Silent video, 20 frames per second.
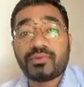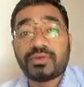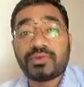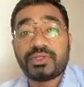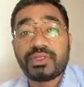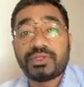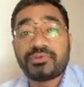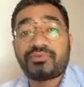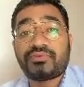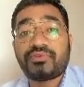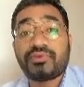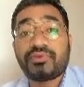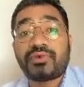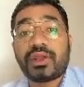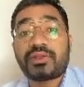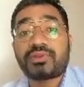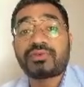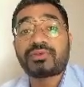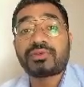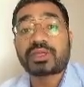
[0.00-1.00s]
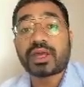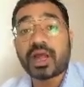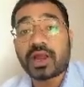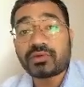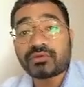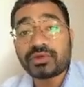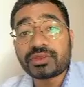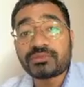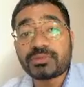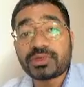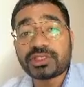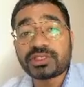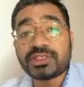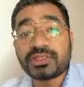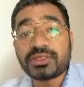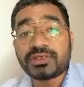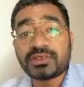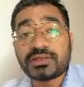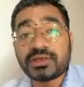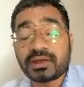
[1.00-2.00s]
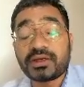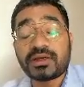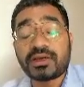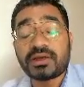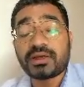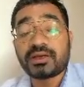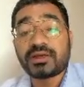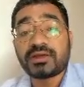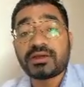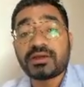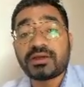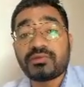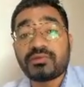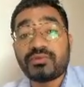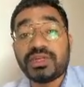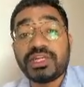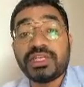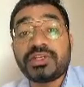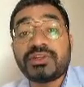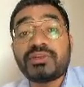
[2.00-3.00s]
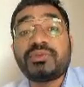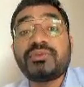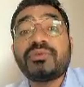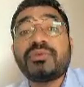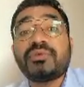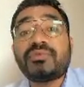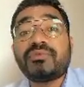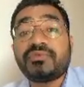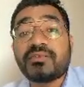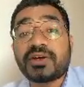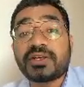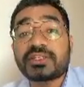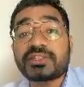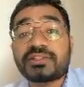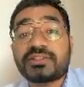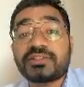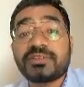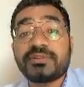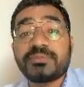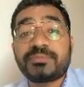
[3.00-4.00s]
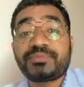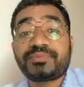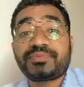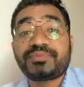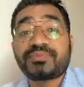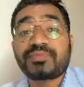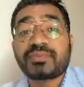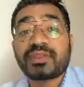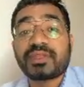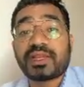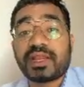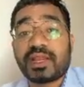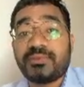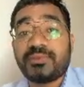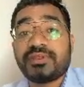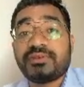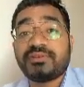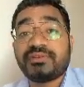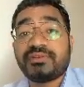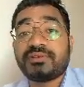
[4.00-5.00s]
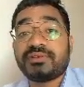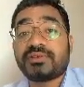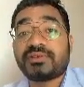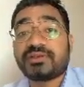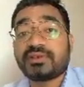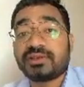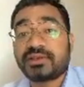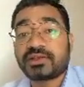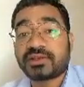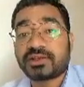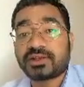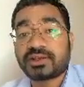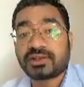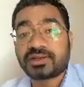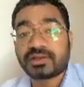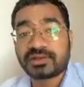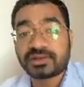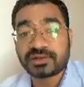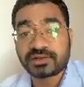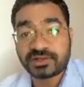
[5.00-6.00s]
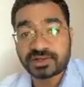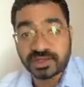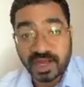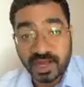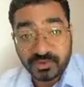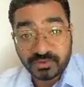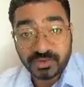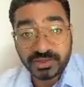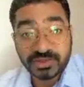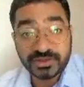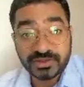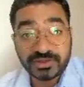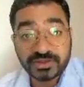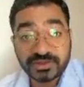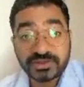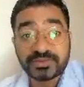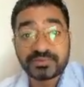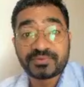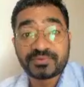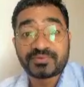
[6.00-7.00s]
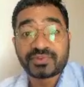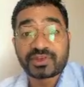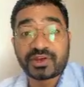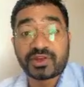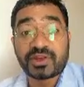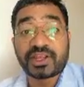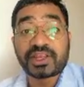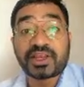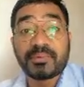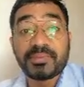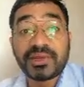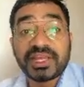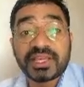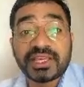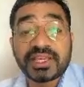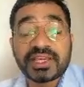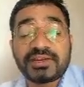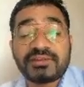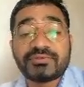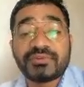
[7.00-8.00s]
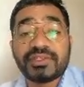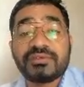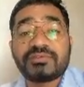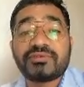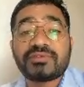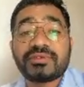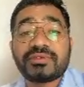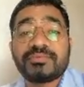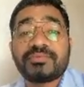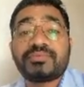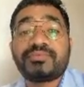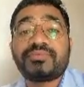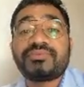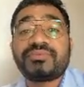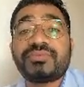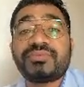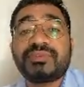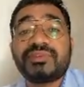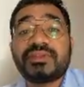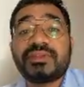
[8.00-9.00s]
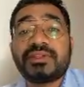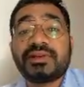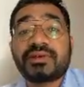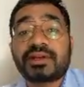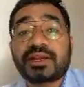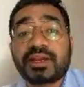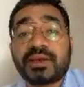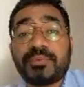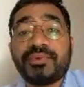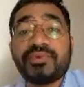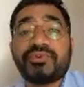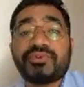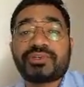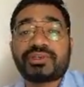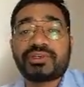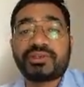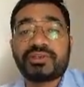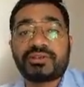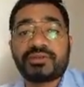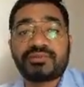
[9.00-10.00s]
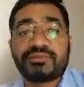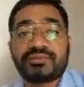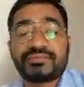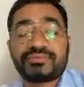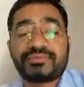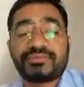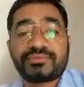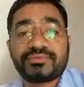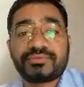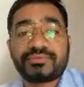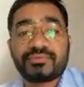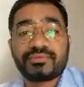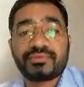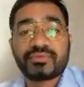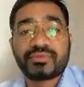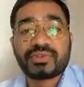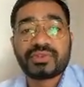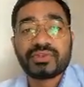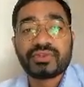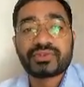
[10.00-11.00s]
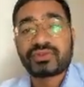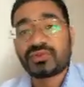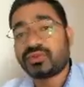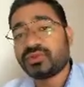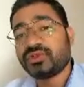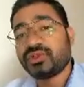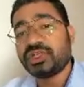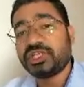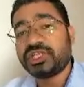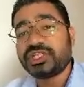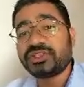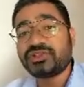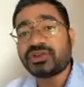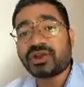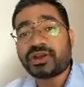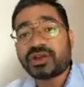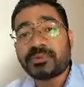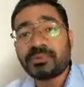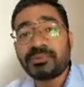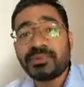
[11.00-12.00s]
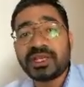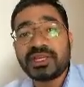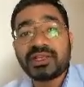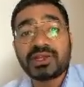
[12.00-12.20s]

if we want to talk with machine, we need to first, I mean, talk with or communicate with the computer. So it is not a big